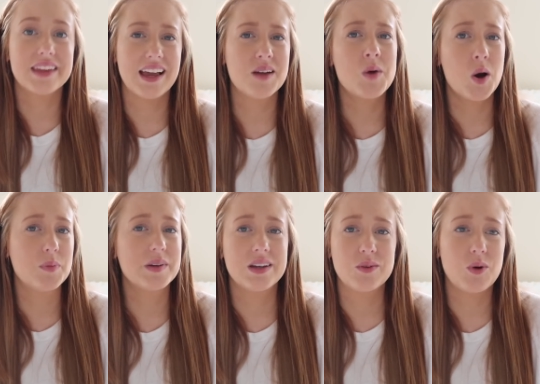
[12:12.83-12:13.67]
I'm
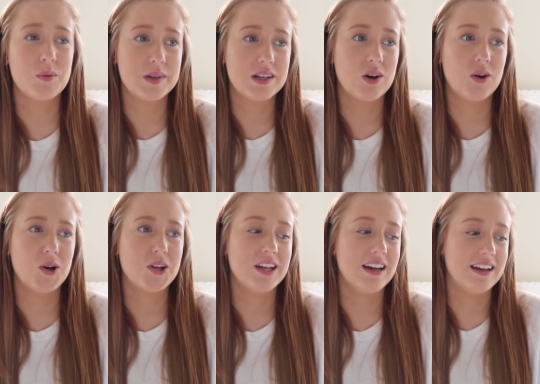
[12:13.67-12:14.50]
hoping it won't be
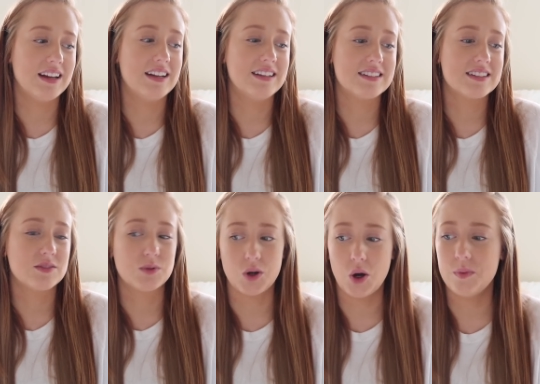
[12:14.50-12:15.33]
cold, and
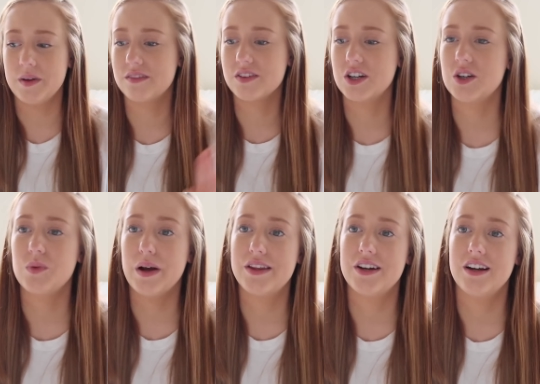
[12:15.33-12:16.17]
we're hoping for good
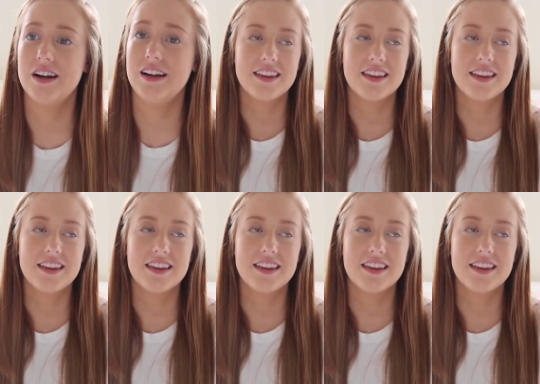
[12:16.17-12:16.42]
weather.